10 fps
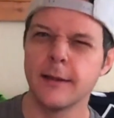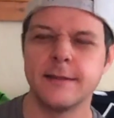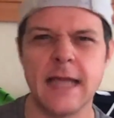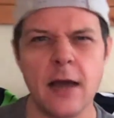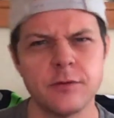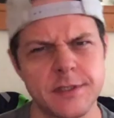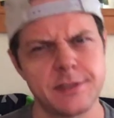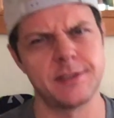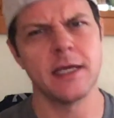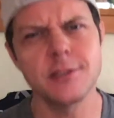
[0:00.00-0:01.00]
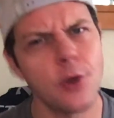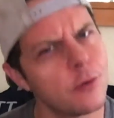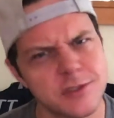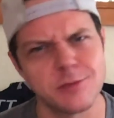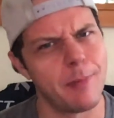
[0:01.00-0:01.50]
Down 6 whole
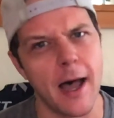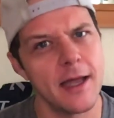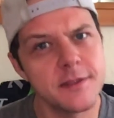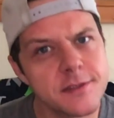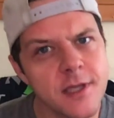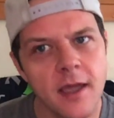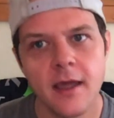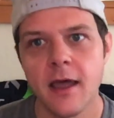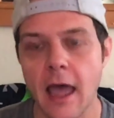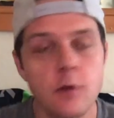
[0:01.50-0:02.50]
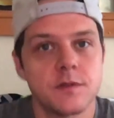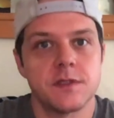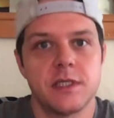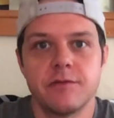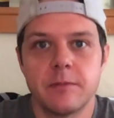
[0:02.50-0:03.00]
spots? How is
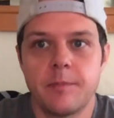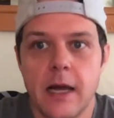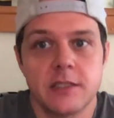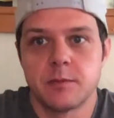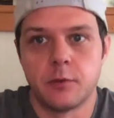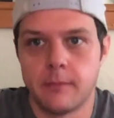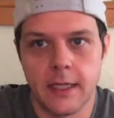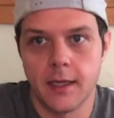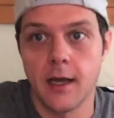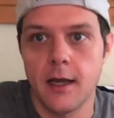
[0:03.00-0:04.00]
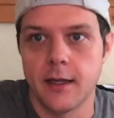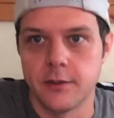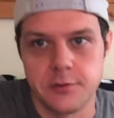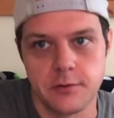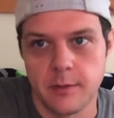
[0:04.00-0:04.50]
this even possible? My God,
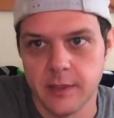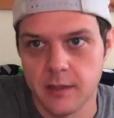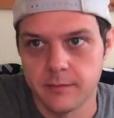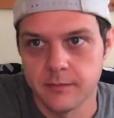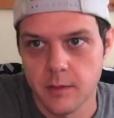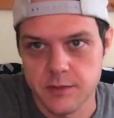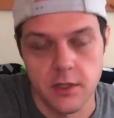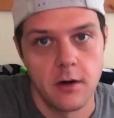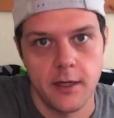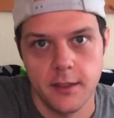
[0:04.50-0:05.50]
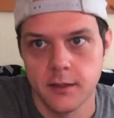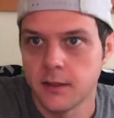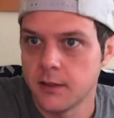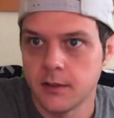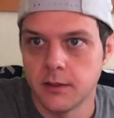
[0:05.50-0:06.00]
Andrew. I mean, I'm sorry.
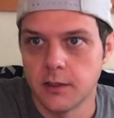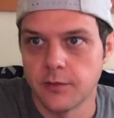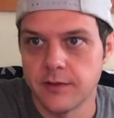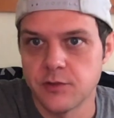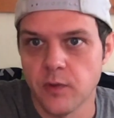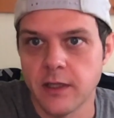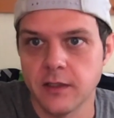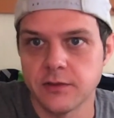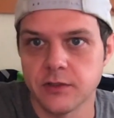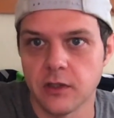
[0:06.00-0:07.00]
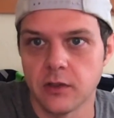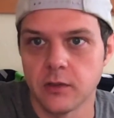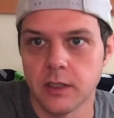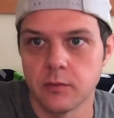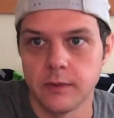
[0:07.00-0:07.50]
You know, these rankings
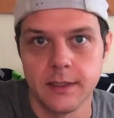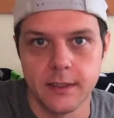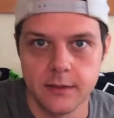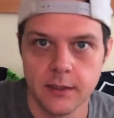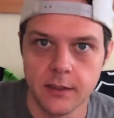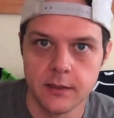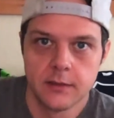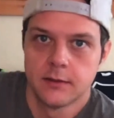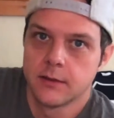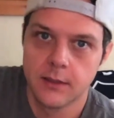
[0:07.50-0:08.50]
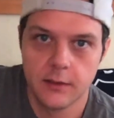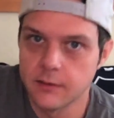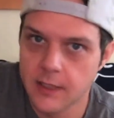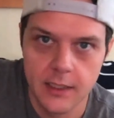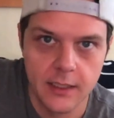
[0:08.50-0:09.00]
are really, I think they're
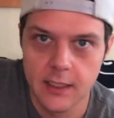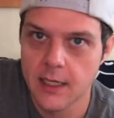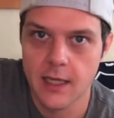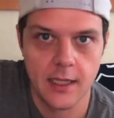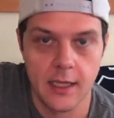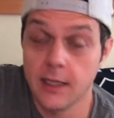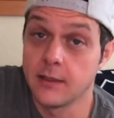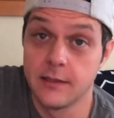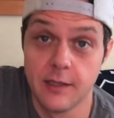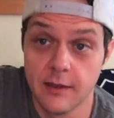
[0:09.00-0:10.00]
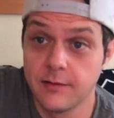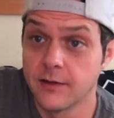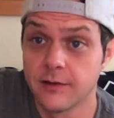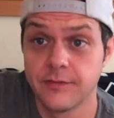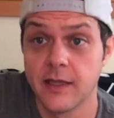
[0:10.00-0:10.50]
kind of getting out of hand, you
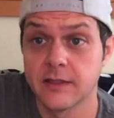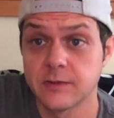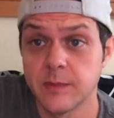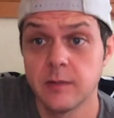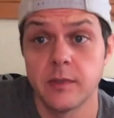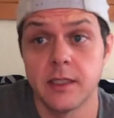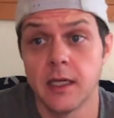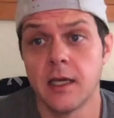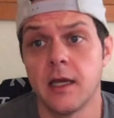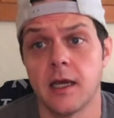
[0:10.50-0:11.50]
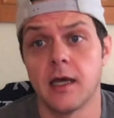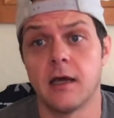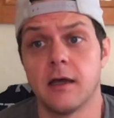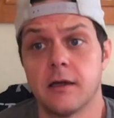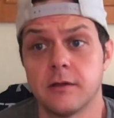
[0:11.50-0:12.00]
know, if you ask me. But
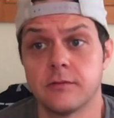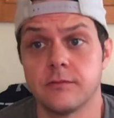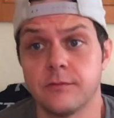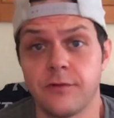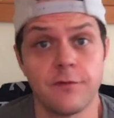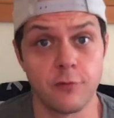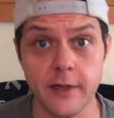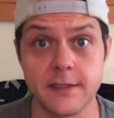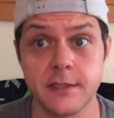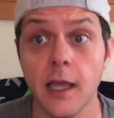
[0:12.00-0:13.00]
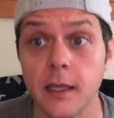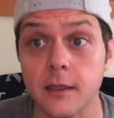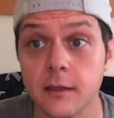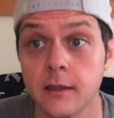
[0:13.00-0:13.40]
for frick's sake,